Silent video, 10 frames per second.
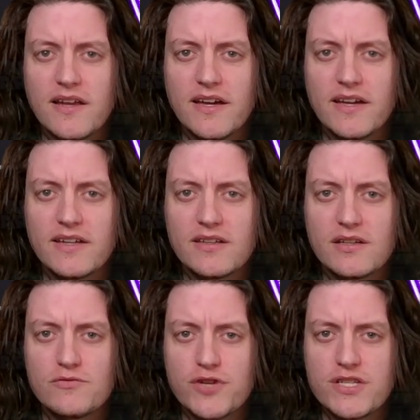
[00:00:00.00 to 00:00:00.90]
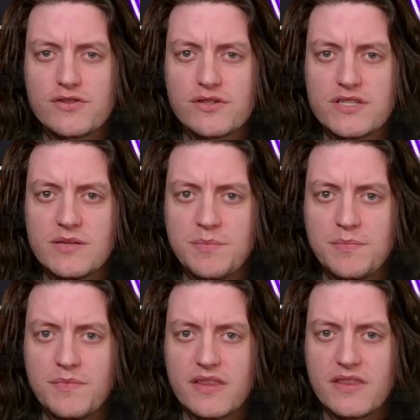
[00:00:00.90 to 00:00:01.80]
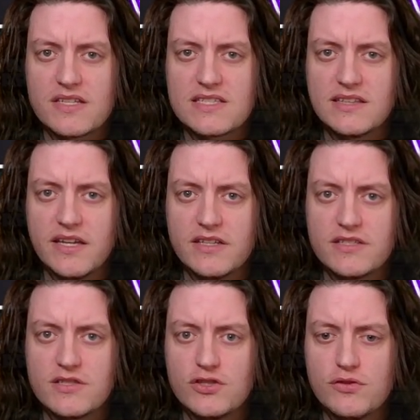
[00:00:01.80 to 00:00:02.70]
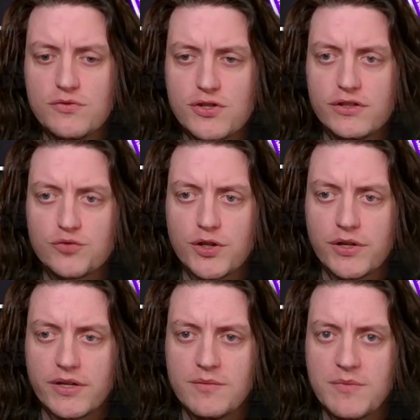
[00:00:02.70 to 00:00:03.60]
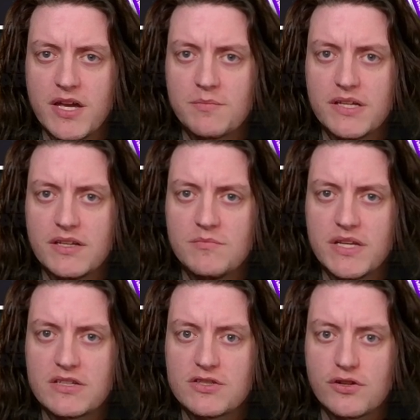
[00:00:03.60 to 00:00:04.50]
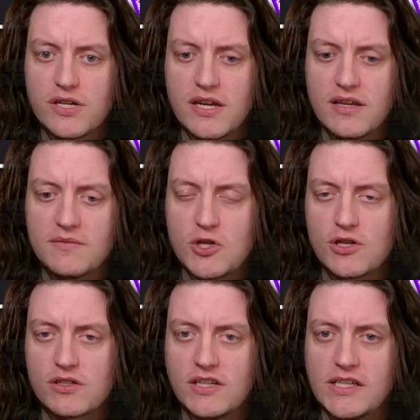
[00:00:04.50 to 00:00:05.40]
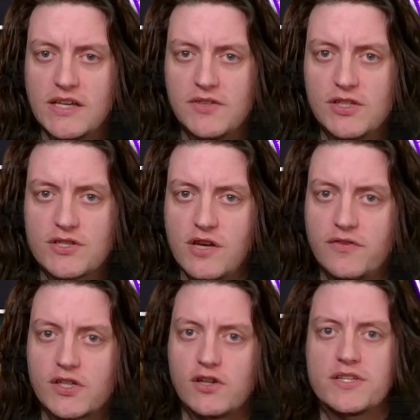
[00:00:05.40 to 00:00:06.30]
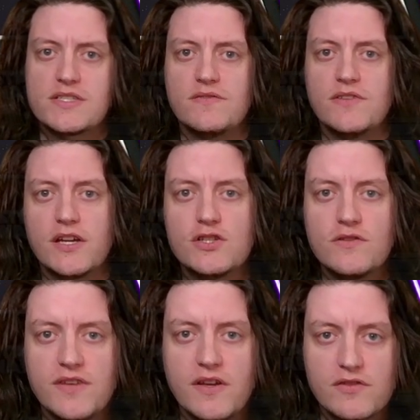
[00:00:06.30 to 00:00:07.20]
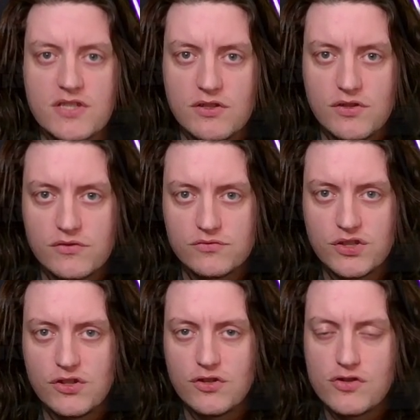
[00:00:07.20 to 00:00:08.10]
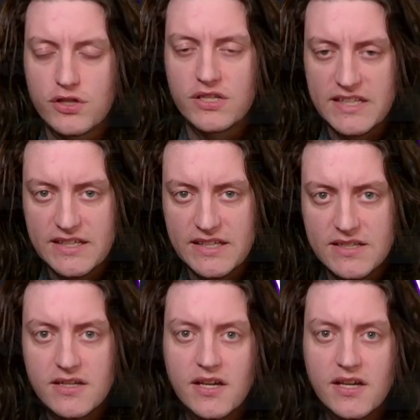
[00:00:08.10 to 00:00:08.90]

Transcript: Like resourcing this late is usually wrong in my opinion, because you're giving yourself a card disadvantage in favor of something you don't usually need.